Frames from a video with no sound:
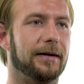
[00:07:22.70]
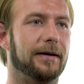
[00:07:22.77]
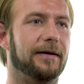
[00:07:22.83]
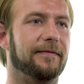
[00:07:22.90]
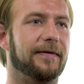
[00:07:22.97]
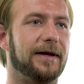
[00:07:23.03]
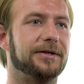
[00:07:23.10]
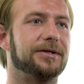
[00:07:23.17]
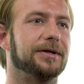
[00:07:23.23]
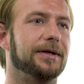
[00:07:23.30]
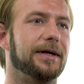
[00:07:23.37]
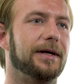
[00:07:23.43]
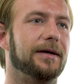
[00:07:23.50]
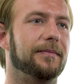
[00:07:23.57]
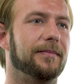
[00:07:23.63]

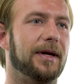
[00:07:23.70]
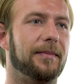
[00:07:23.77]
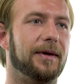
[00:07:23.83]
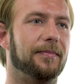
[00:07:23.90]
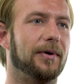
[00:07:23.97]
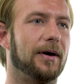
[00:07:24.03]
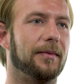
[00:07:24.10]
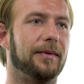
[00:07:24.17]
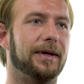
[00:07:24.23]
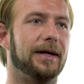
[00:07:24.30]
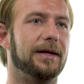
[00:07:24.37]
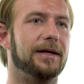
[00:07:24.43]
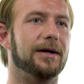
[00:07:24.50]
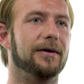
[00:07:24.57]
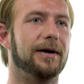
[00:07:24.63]
Eventually, maybe probably
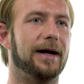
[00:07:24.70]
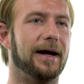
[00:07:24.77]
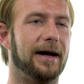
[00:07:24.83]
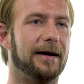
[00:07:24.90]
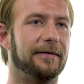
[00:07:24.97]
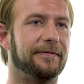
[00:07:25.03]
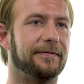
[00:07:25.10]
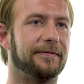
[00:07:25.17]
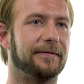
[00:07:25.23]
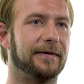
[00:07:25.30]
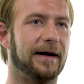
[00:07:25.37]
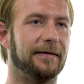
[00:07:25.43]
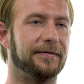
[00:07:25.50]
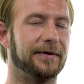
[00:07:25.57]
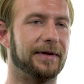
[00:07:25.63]
a year and a half
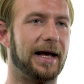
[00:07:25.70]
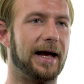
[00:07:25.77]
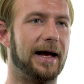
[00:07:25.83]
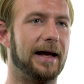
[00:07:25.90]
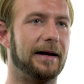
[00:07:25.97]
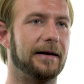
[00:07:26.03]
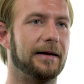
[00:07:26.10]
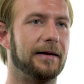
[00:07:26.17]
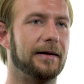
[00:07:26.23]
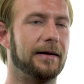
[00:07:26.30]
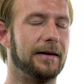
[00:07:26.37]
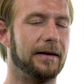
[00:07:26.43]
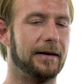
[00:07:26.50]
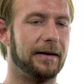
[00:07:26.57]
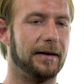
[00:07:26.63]
after that,
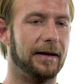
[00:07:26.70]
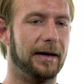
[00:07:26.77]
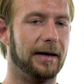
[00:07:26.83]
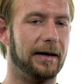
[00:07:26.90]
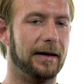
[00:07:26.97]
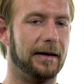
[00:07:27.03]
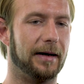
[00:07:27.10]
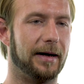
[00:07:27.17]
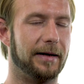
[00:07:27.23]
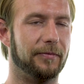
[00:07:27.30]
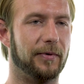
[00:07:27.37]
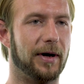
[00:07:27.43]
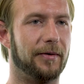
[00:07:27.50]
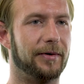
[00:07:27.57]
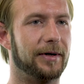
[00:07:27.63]
uh, I
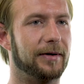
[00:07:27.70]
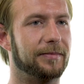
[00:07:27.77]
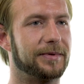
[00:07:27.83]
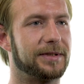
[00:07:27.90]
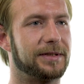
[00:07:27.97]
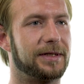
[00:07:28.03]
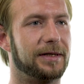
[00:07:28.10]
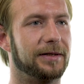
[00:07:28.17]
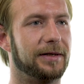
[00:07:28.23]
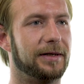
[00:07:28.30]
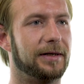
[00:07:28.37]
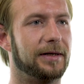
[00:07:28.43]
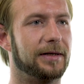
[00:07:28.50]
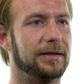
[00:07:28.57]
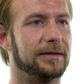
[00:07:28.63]
wound up
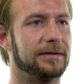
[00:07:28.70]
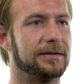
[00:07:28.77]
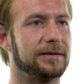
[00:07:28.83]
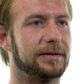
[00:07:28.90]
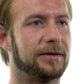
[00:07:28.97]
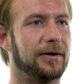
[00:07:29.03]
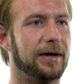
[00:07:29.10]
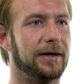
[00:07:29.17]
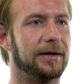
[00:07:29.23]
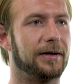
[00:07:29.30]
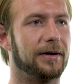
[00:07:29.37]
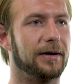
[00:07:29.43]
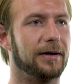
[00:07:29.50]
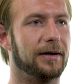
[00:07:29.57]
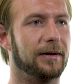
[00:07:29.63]
stealing his credit
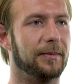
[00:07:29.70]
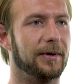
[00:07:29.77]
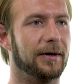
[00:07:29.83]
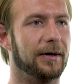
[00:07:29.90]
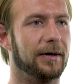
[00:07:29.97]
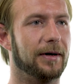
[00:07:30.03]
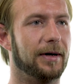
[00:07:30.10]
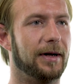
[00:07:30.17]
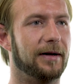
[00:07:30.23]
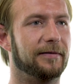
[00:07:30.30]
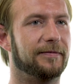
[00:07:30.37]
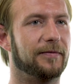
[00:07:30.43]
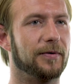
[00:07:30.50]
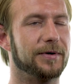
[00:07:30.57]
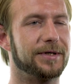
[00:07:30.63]
card number
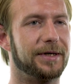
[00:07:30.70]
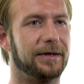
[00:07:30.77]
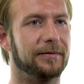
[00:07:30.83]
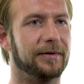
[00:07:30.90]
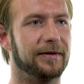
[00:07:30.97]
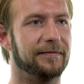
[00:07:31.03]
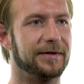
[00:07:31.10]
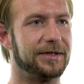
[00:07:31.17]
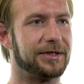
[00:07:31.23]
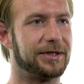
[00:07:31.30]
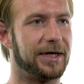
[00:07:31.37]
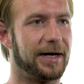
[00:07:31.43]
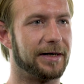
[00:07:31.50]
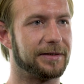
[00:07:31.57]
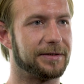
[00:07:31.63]
and forging one of his
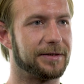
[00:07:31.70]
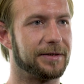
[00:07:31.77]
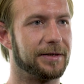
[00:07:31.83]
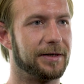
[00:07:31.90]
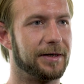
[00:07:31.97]
checks.